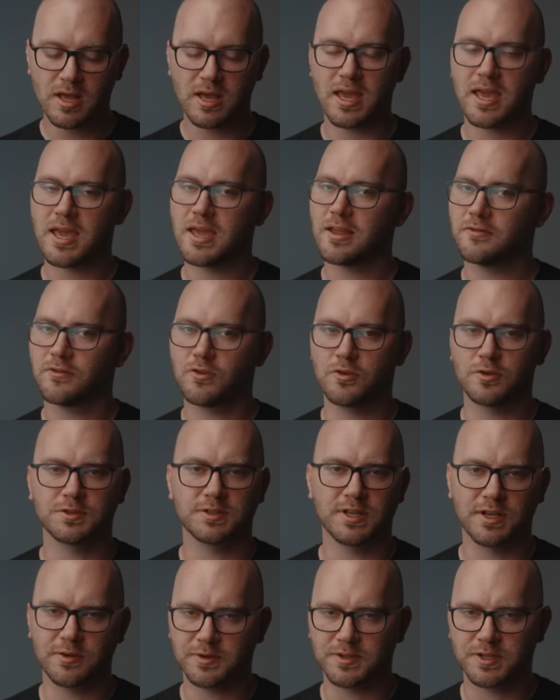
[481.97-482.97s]
And of course,
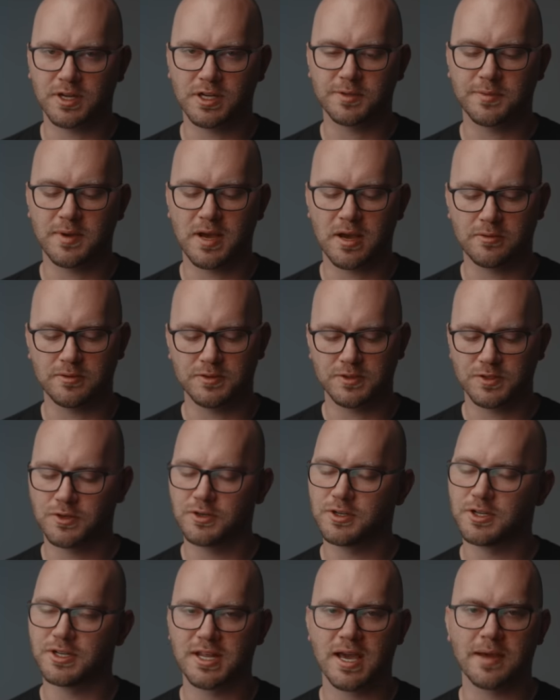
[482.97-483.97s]
like we talked about,
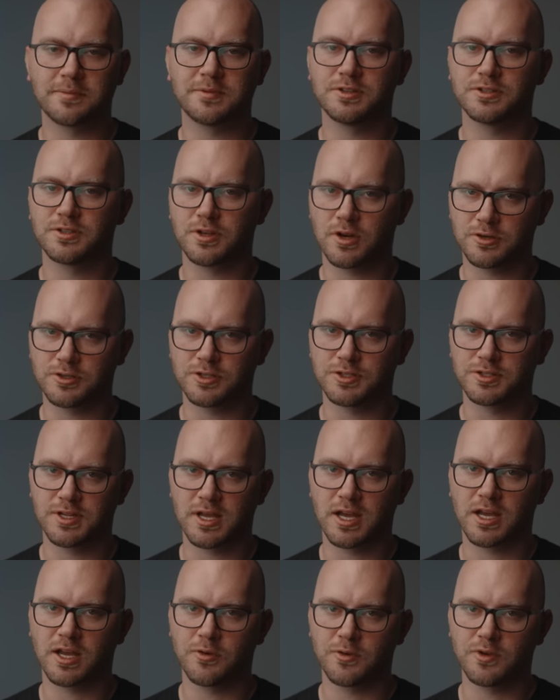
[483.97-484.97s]
certain adapters are just
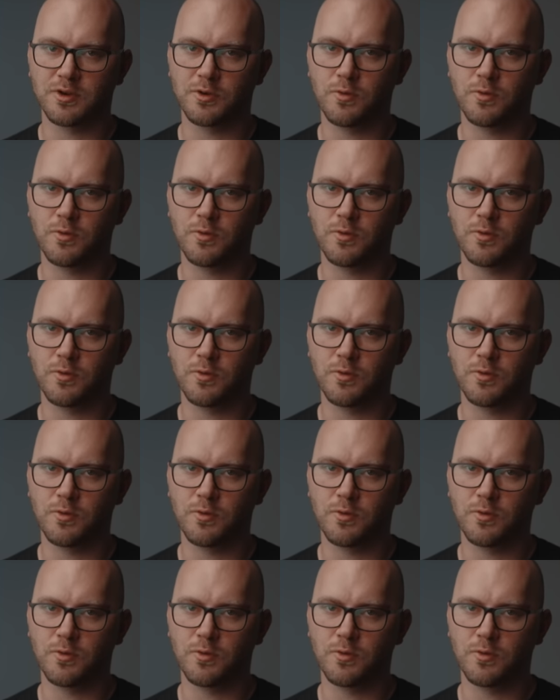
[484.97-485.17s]
not going to